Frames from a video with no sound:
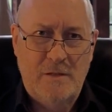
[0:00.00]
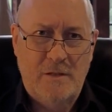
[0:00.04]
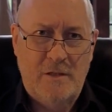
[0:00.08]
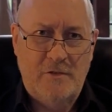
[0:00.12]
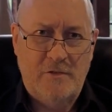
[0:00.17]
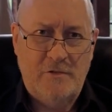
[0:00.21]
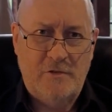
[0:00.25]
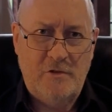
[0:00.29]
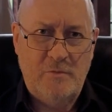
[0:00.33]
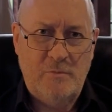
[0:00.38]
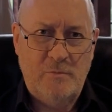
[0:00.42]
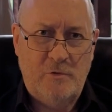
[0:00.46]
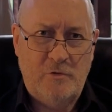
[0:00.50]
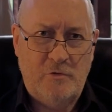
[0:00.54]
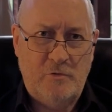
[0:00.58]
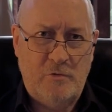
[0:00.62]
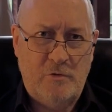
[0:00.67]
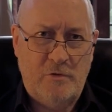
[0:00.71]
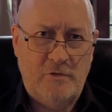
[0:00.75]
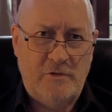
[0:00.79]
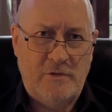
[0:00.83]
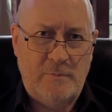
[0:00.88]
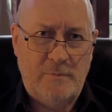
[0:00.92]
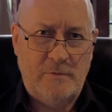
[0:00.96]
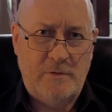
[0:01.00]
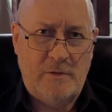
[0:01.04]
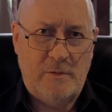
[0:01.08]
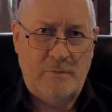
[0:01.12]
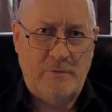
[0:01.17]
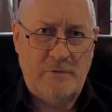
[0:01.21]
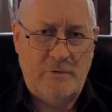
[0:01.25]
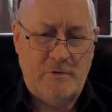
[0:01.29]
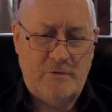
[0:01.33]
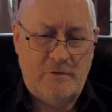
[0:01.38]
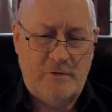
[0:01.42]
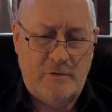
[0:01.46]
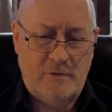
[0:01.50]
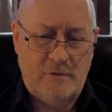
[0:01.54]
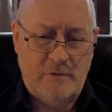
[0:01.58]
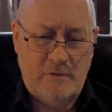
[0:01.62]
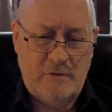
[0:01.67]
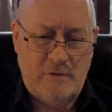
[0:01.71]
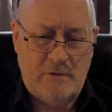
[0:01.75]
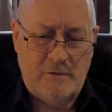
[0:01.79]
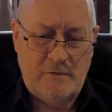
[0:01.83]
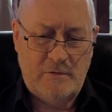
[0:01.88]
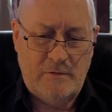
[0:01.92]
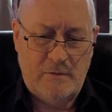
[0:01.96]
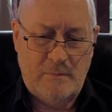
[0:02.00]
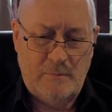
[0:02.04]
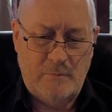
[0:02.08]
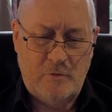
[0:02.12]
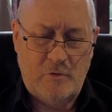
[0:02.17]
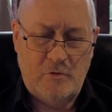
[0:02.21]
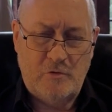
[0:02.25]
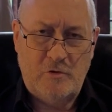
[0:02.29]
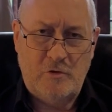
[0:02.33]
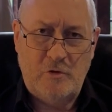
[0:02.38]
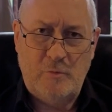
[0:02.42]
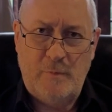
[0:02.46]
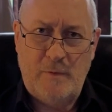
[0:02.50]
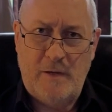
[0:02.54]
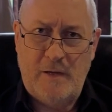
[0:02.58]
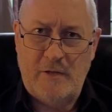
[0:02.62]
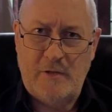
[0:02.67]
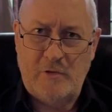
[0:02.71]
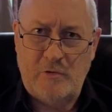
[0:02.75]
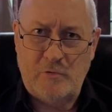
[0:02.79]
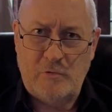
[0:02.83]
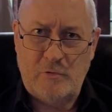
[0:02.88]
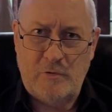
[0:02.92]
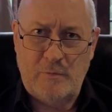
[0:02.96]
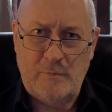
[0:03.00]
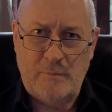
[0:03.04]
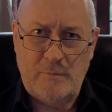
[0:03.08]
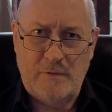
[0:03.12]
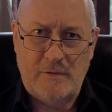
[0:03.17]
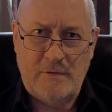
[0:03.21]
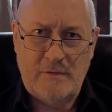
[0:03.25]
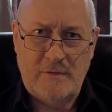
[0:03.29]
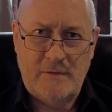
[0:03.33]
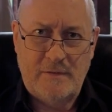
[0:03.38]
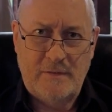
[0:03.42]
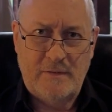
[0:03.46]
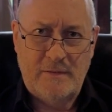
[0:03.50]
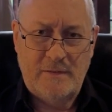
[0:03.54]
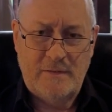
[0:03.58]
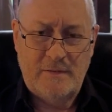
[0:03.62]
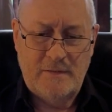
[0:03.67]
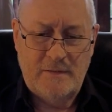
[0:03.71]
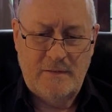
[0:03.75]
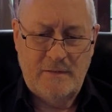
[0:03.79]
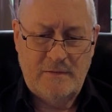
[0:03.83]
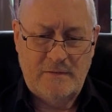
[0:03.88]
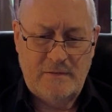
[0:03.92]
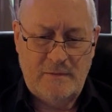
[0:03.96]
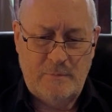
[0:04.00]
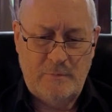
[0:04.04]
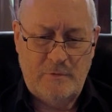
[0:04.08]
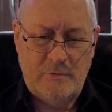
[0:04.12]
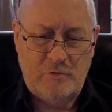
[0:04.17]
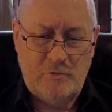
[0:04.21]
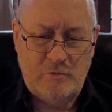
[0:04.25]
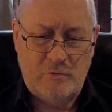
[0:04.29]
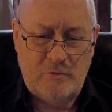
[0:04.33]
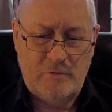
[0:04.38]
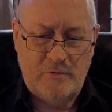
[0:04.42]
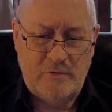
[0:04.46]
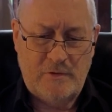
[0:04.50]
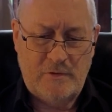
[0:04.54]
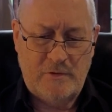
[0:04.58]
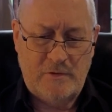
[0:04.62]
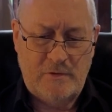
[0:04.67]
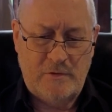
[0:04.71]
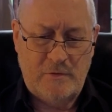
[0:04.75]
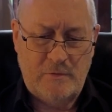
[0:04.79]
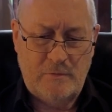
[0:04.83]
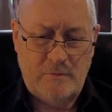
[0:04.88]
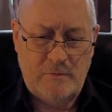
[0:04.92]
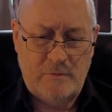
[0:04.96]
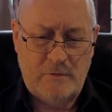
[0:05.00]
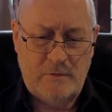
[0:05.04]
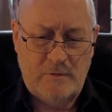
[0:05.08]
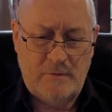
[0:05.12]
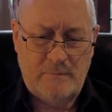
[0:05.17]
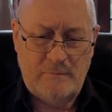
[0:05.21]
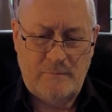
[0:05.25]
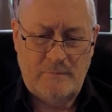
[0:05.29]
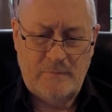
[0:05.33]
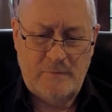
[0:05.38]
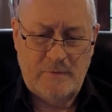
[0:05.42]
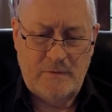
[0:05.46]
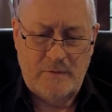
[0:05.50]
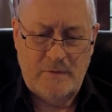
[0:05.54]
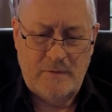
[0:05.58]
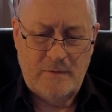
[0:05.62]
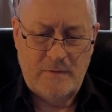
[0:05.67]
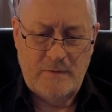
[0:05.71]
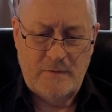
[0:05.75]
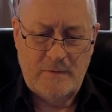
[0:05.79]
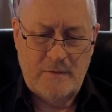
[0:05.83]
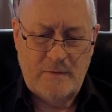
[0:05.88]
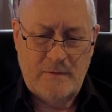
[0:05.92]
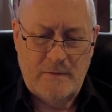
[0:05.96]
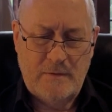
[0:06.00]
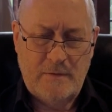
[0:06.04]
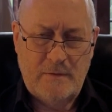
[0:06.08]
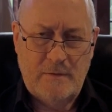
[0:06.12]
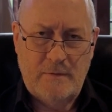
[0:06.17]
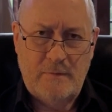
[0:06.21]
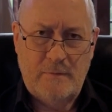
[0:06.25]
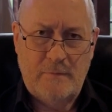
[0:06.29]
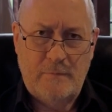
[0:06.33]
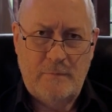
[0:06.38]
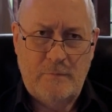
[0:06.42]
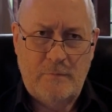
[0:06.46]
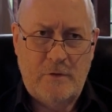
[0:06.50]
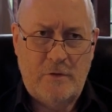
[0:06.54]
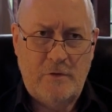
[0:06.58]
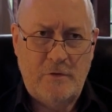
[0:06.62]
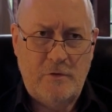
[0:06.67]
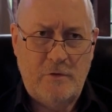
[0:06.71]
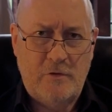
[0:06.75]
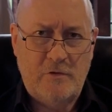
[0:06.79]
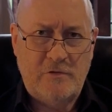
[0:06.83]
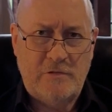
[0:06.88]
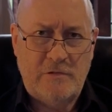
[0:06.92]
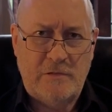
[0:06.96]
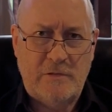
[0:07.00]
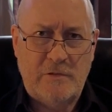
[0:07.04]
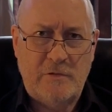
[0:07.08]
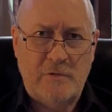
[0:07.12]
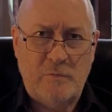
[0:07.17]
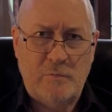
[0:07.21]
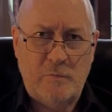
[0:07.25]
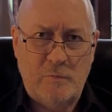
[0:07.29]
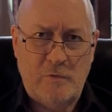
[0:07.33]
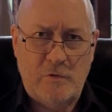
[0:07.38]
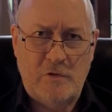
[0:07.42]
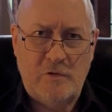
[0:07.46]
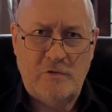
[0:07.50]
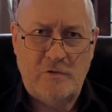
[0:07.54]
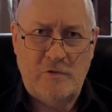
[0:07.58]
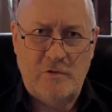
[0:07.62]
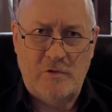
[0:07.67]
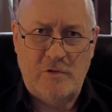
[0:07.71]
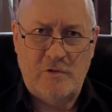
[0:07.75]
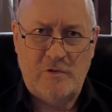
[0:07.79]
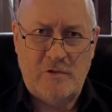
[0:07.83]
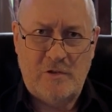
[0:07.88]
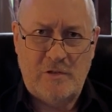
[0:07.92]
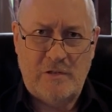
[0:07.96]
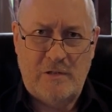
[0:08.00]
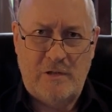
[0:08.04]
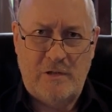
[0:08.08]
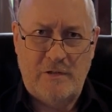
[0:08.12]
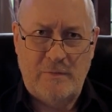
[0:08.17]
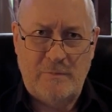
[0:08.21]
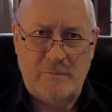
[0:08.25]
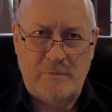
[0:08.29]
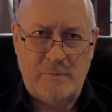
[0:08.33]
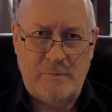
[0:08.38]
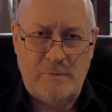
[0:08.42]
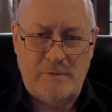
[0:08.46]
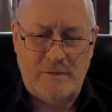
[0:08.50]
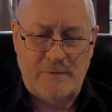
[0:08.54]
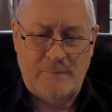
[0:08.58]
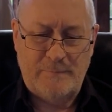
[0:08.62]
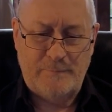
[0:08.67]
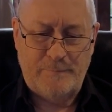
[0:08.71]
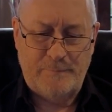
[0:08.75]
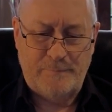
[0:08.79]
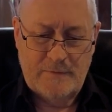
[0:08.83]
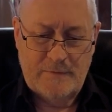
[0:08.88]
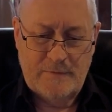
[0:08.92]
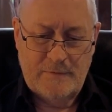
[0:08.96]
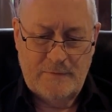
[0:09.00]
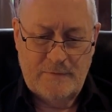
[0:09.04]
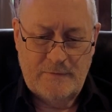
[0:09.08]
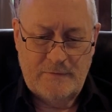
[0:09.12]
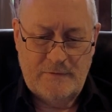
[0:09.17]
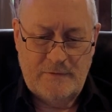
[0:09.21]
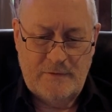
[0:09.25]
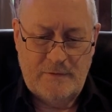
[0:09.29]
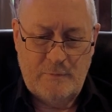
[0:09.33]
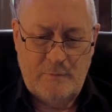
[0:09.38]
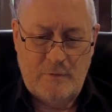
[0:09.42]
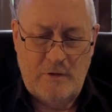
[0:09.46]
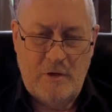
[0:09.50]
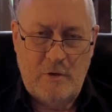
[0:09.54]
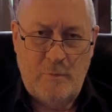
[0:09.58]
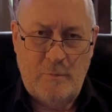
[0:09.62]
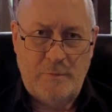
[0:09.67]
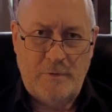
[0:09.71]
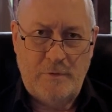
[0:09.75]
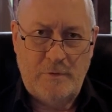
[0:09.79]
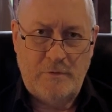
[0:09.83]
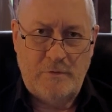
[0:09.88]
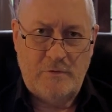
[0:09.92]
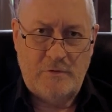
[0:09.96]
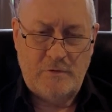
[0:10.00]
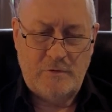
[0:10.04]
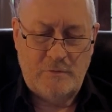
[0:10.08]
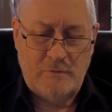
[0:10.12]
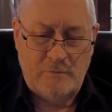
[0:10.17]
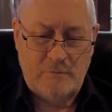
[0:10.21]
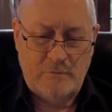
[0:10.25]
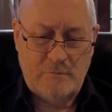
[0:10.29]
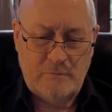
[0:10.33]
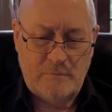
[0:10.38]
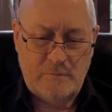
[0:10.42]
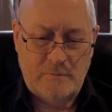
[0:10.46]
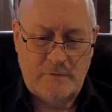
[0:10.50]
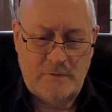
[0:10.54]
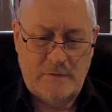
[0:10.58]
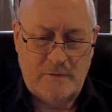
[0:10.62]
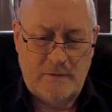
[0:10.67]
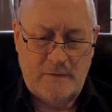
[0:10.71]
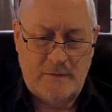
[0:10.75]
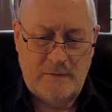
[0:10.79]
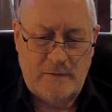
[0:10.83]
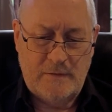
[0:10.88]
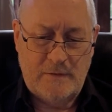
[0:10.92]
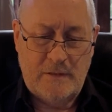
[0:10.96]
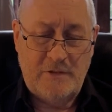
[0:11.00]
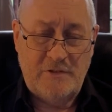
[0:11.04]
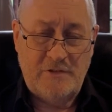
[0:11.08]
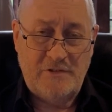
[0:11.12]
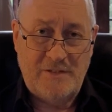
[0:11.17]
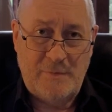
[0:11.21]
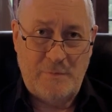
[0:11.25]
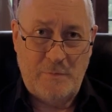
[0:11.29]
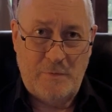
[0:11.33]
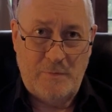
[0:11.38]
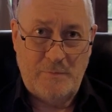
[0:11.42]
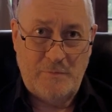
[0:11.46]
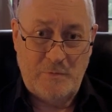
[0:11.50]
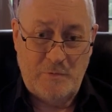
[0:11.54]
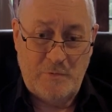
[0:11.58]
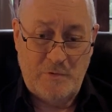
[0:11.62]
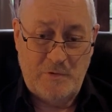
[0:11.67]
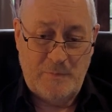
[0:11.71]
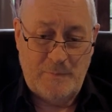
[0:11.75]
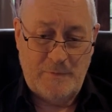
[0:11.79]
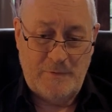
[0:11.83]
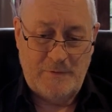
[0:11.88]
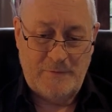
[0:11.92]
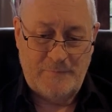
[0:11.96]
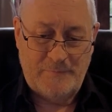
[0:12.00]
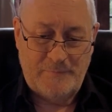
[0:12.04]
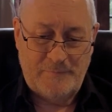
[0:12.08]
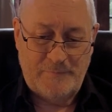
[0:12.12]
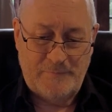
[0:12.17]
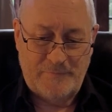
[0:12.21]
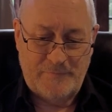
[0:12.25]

Excuse my drawing, sometimes I'm not so good. I'm not too bad at drawing, but some of the drawings I do are not as good as I'd like them to be. So it will help you to understand what I'm talking about.